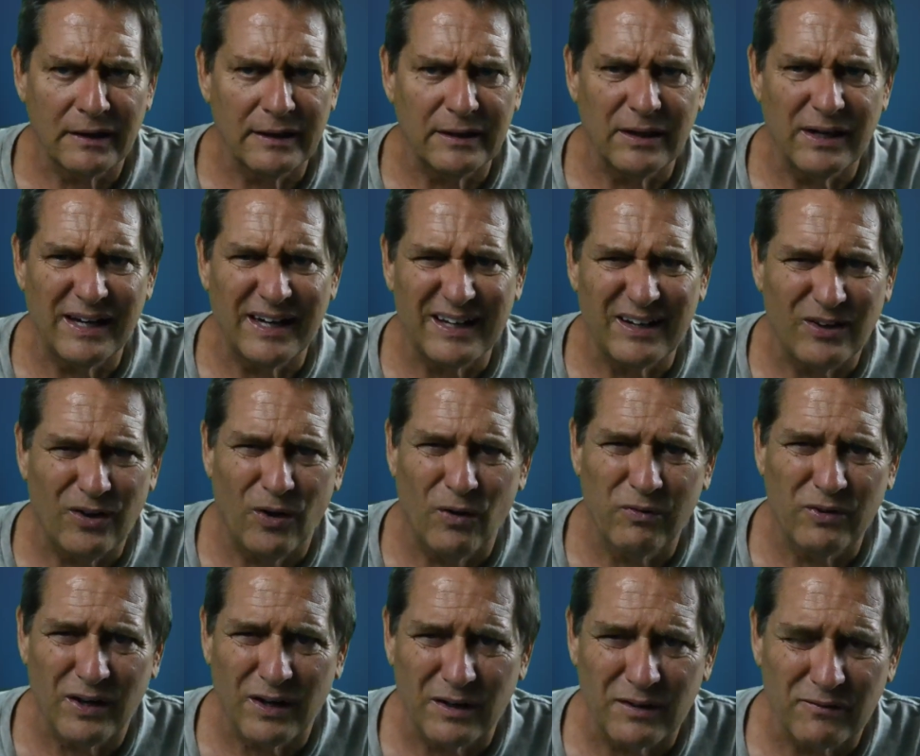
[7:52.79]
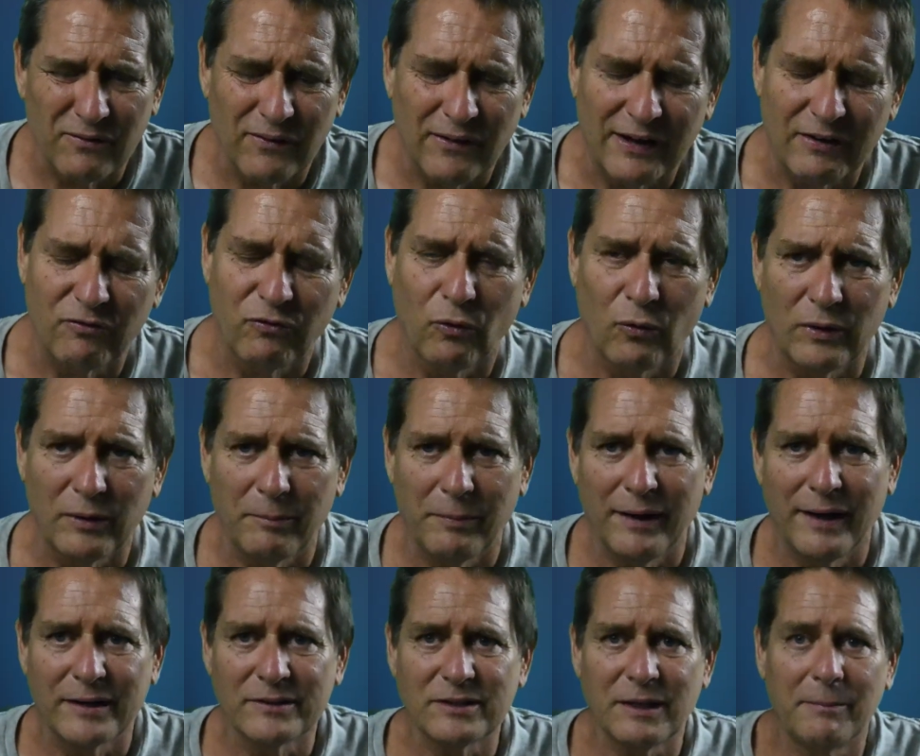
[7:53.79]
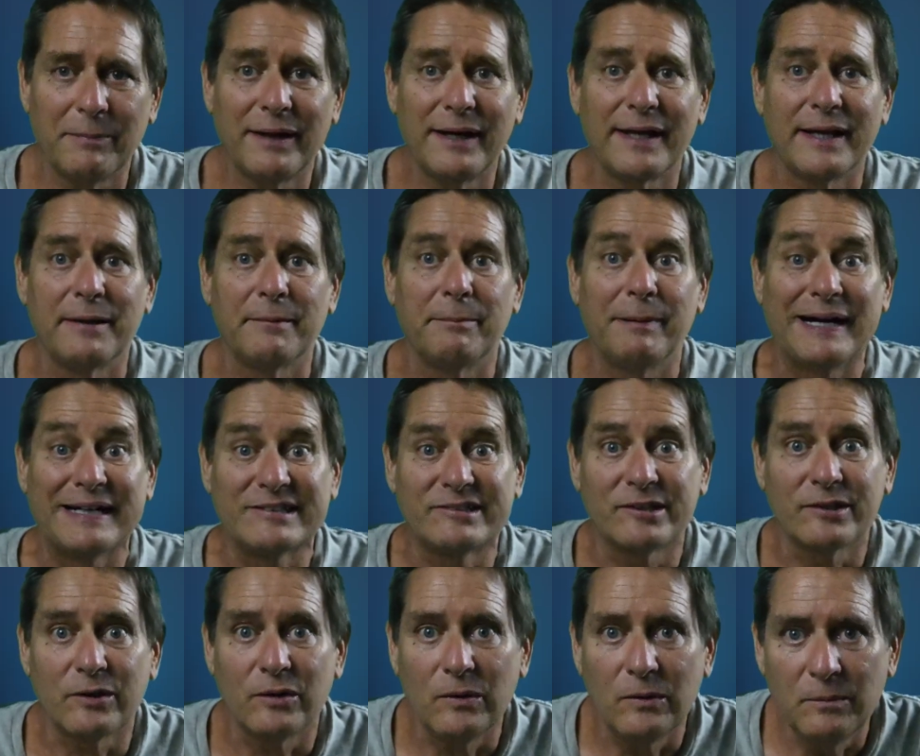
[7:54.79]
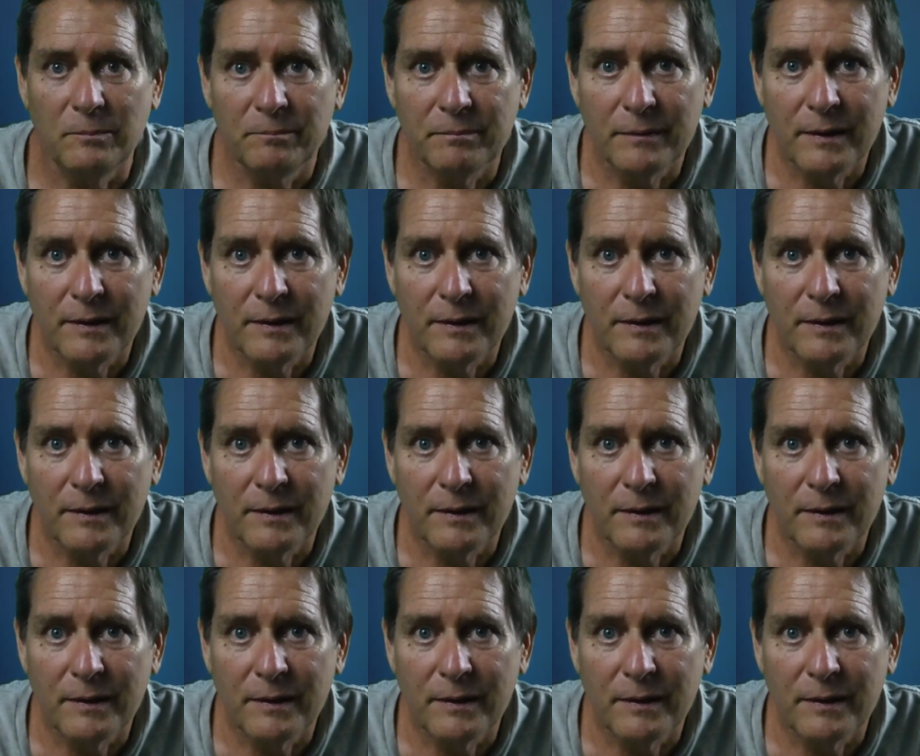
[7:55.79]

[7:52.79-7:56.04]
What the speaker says: you can get a golf cart for like $40. I'm gonna get a bicycle.